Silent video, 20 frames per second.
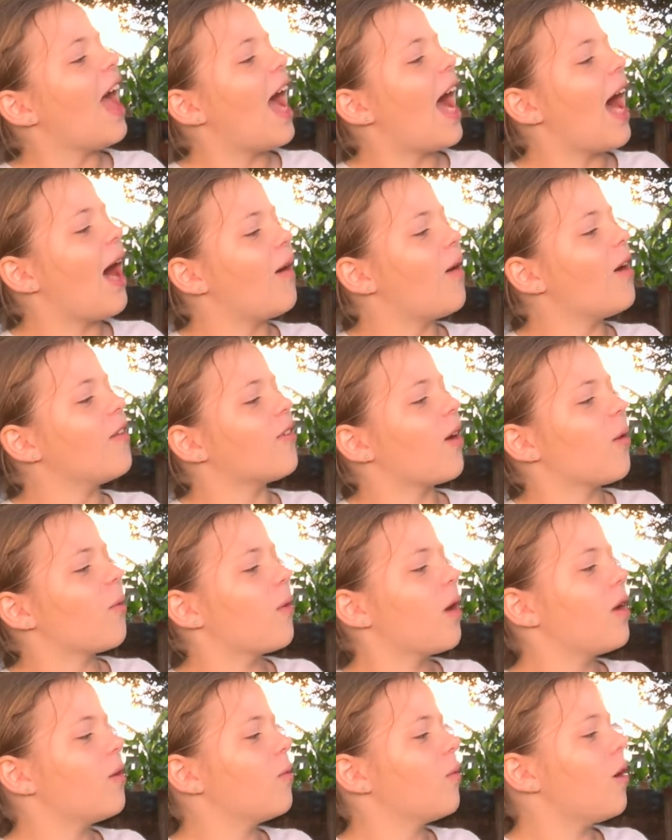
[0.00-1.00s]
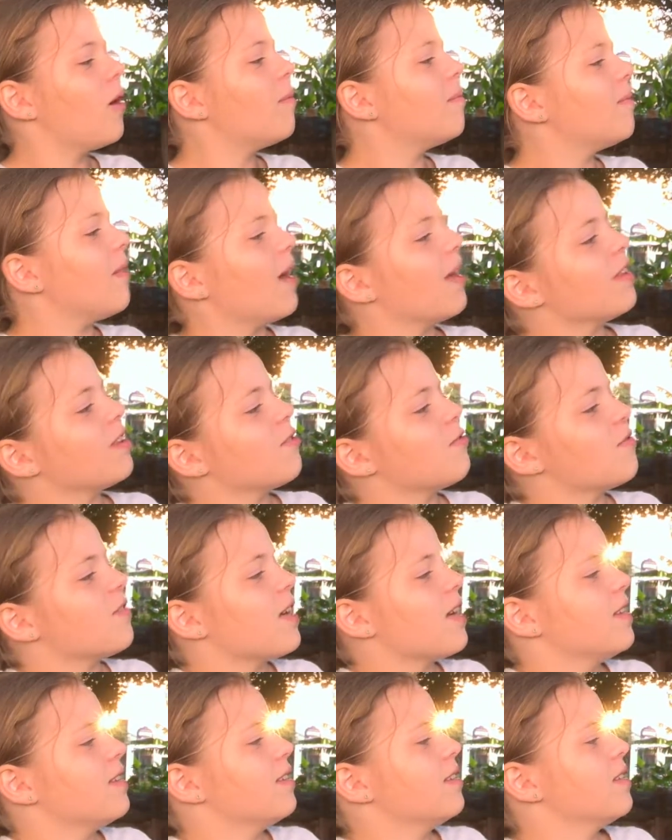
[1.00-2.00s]
However, when Wombat's
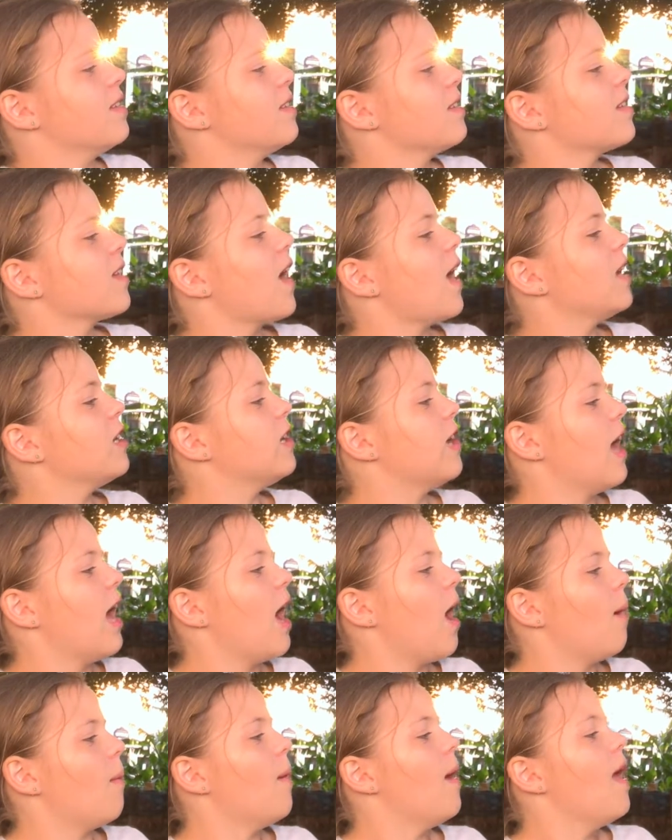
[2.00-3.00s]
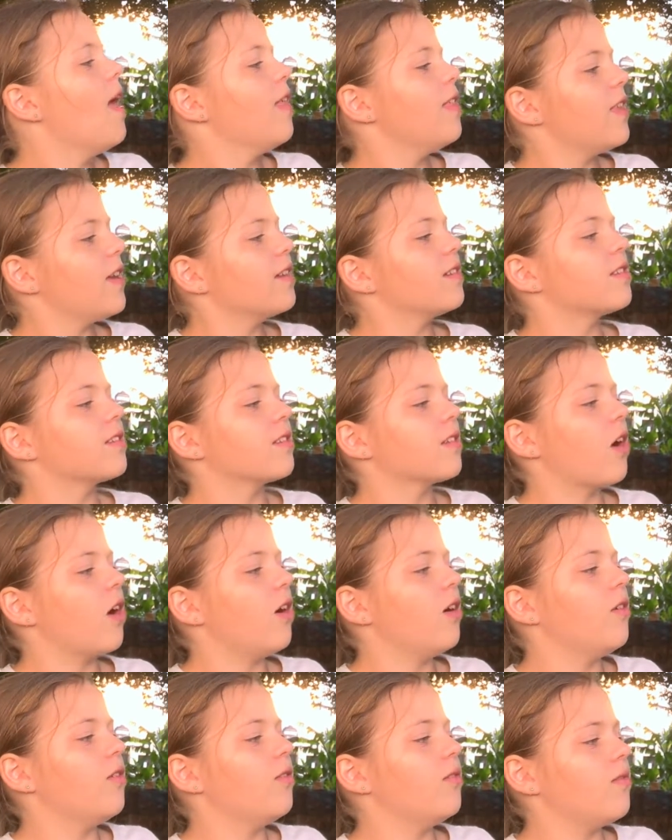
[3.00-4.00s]
friends decide to help, things
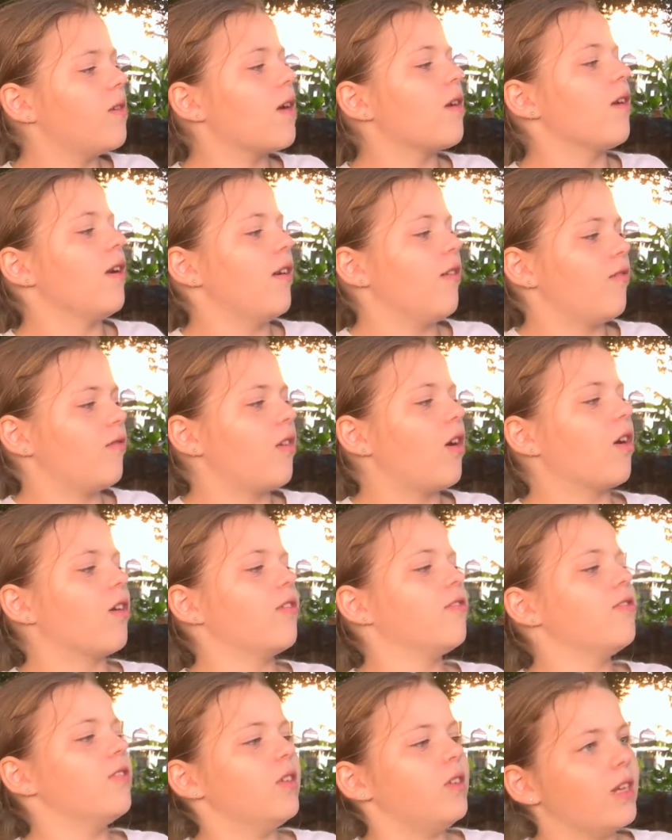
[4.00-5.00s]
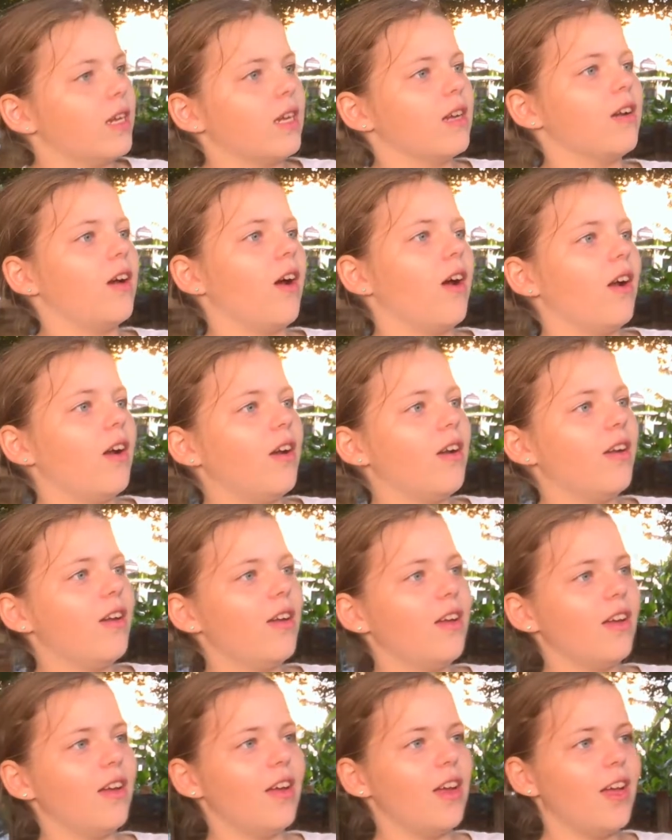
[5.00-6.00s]
go very wrong for Dingo. I'm
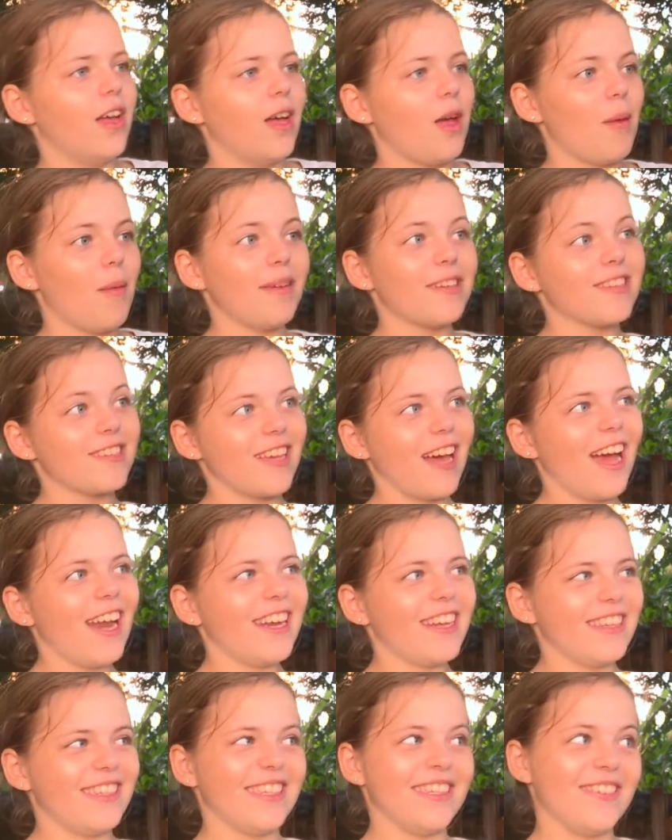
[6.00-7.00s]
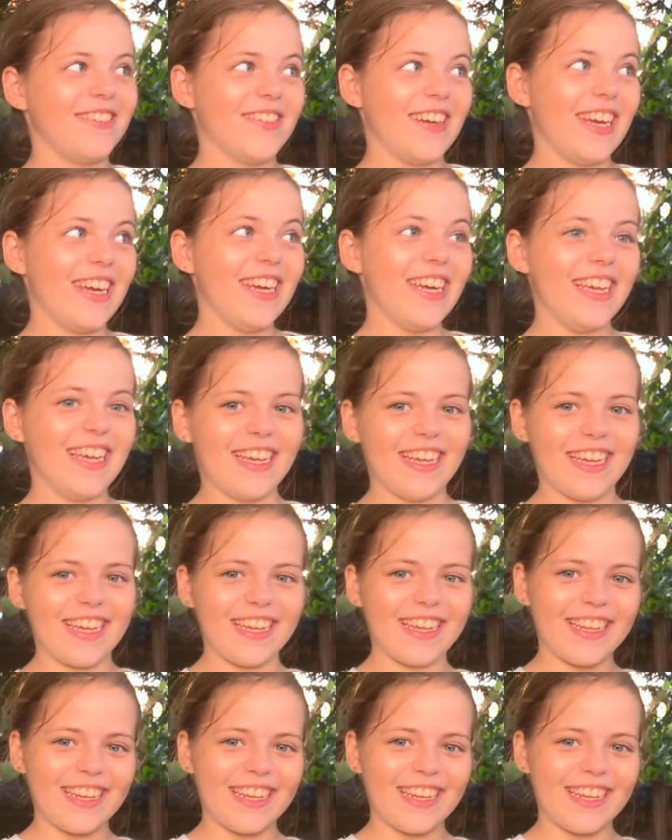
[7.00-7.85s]
excited to read it.